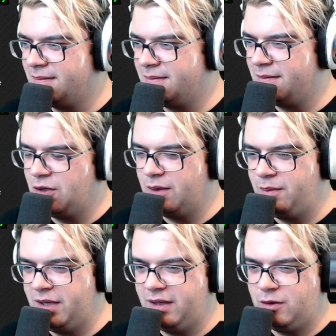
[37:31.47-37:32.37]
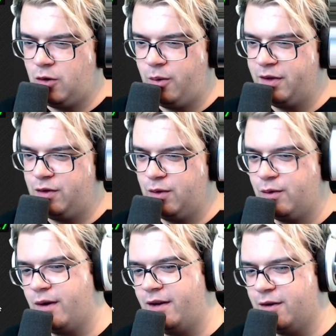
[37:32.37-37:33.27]
You can be null mid 2
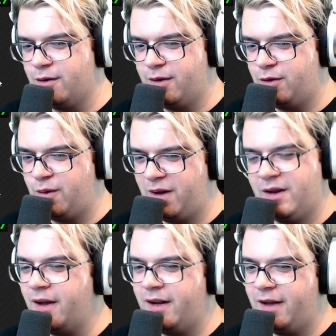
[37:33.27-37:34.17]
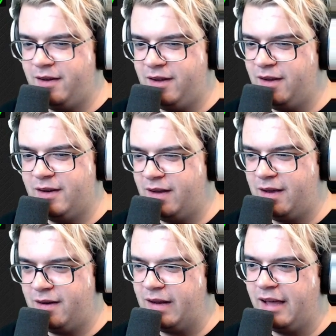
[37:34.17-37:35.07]
grinder with 29-19,
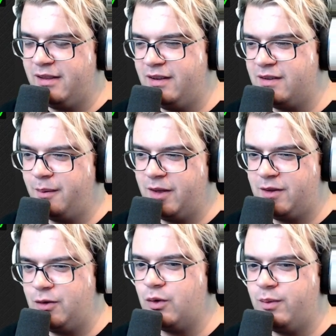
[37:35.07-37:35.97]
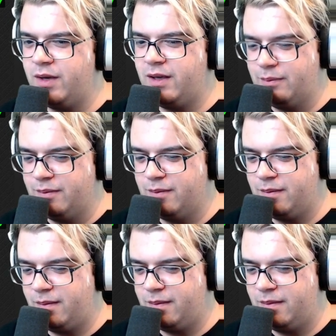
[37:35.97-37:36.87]
and at these limits you'd be
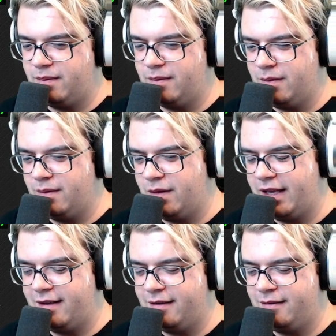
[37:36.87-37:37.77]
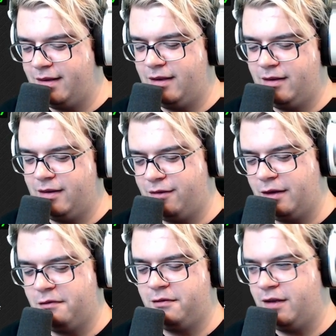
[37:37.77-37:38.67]
like
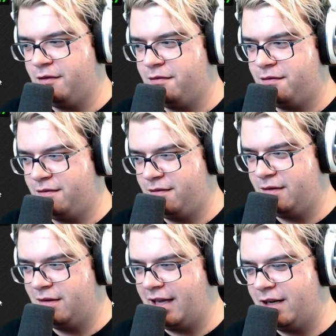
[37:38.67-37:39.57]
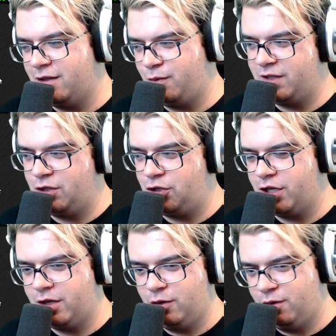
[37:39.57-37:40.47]
if Linus was the
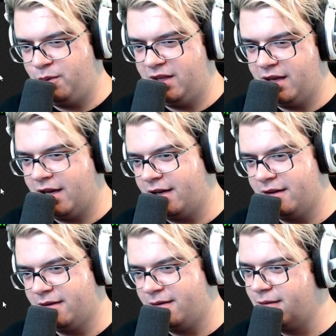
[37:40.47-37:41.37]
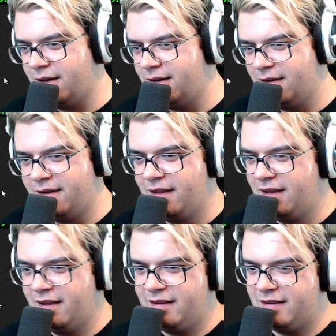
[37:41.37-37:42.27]
chicken, you'd be the egg, right?
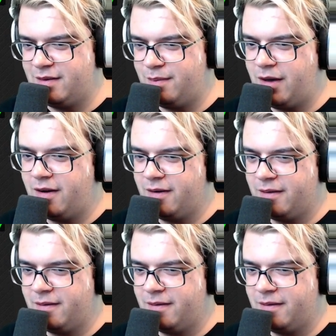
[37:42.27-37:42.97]
Doesn't matter.